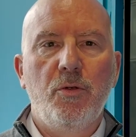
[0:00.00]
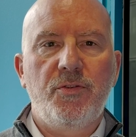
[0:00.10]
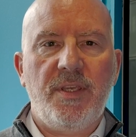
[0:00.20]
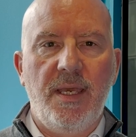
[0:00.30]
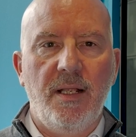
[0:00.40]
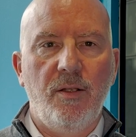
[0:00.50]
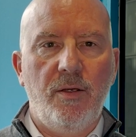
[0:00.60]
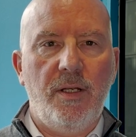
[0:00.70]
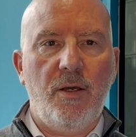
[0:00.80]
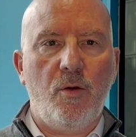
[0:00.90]
scale
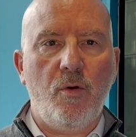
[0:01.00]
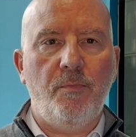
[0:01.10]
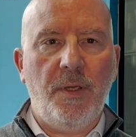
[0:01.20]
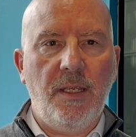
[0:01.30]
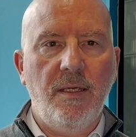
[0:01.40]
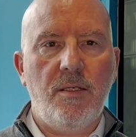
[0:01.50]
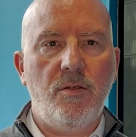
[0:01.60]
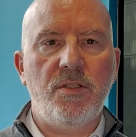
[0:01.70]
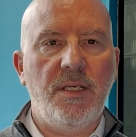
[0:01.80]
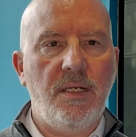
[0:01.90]
allow grouping
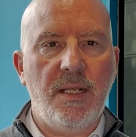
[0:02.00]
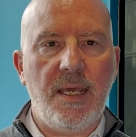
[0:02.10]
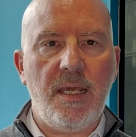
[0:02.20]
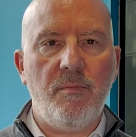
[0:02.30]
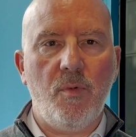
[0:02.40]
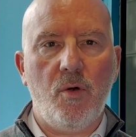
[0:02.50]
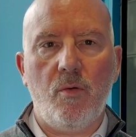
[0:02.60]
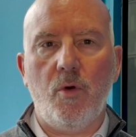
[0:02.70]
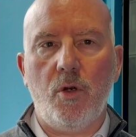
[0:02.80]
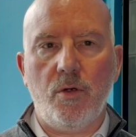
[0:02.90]
using name or
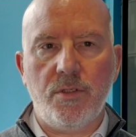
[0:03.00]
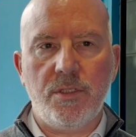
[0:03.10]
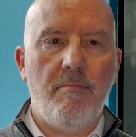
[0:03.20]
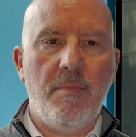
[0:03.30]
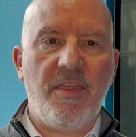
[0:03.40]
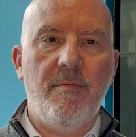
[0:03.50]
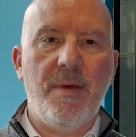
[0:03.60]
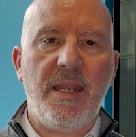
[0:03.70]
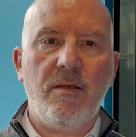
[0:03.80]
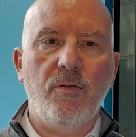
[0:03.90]
words.
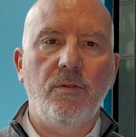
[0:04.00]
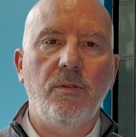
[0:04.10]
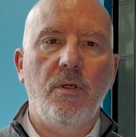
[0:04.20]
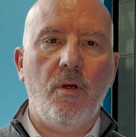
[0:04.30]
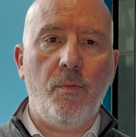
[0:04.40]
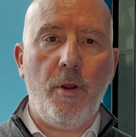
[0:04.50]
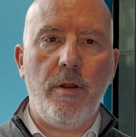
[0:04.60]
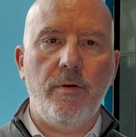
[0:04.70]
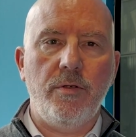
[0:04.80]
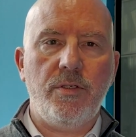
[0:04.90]
Mathematical
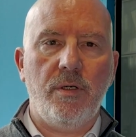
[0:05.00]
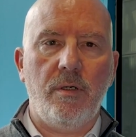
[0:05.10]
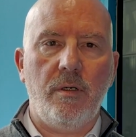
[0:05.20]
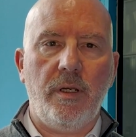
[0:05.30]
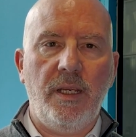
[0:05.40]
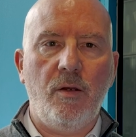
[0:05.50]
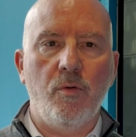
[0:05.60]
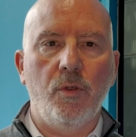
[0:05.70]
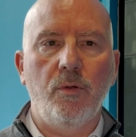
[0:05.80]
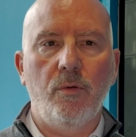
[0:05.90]
operators are
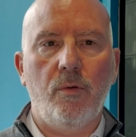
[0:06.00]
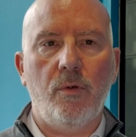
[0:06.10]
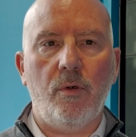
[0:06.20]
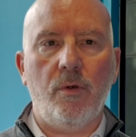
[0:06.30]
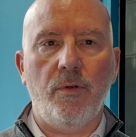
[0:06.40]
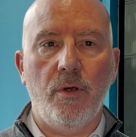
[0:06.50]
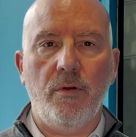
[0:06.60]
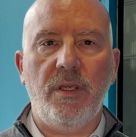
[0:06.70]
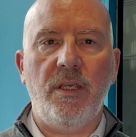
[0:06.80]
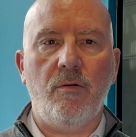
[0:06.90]
equal or
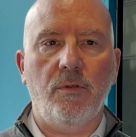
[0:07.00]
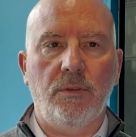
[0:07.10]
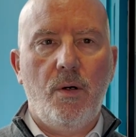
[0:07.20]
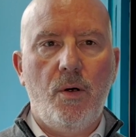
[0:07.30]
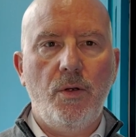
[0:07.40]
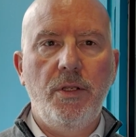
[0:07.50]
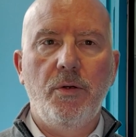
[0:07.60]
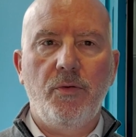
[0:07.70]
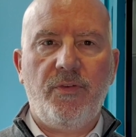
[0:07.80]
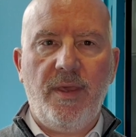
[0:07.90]
non-equal.
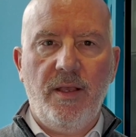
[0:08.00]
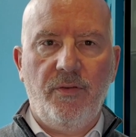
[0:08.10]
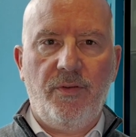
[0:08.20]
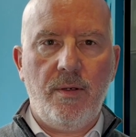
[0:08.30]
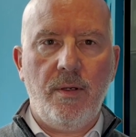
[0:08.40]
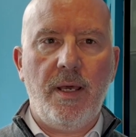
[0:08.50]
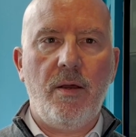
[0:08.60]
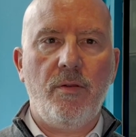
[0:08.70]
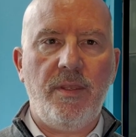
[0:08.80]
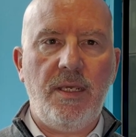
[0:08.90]
Ordinal scales
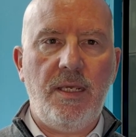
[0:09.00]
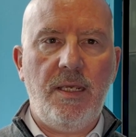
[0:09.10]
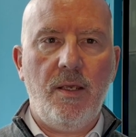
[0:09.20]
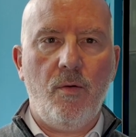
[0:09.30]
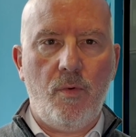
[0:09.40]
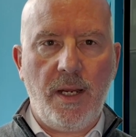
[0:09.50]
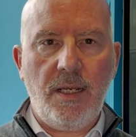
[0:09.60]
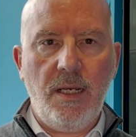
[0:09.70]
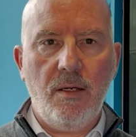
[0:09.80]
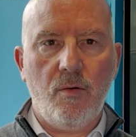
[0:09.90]
allow the
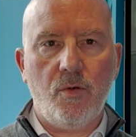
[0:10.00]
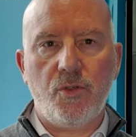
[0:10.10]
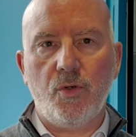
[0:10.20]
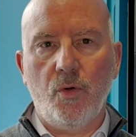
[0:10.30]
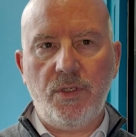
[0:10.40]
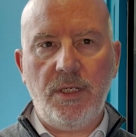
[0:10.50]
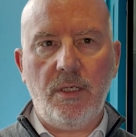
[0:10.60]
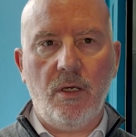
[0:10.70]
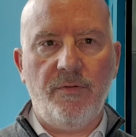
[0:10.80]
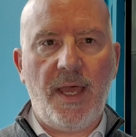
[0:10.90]
ranking or
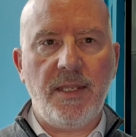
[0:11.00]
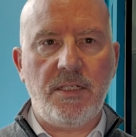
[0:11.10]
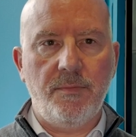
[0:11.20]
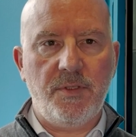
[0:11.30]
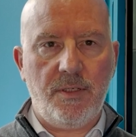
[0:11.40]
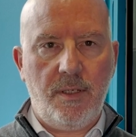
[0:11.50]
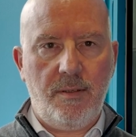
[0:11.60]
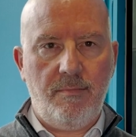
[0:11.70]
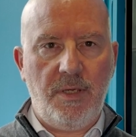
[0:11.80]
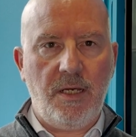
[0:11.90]
sorting of items
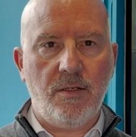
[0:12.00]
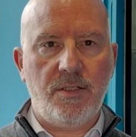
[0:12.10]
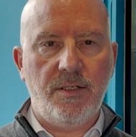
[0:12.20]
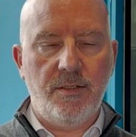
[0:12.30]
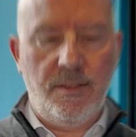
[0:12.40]
being considered.